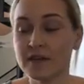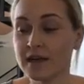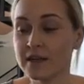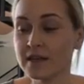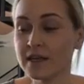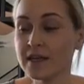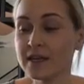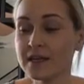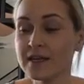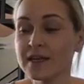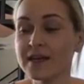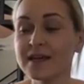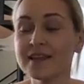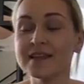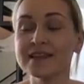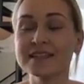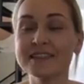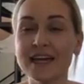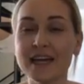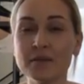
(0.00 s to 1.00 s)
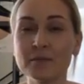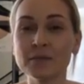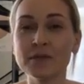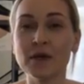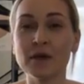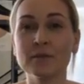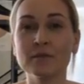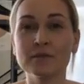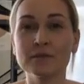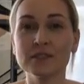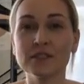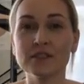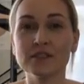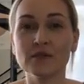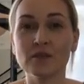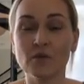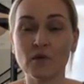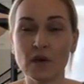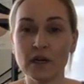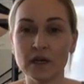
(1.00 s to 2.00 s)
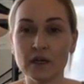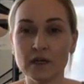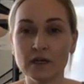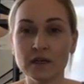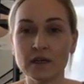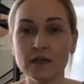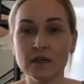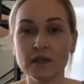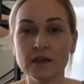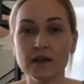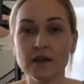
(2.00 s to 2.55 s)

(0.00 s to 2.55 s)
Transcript: And then the time comes where,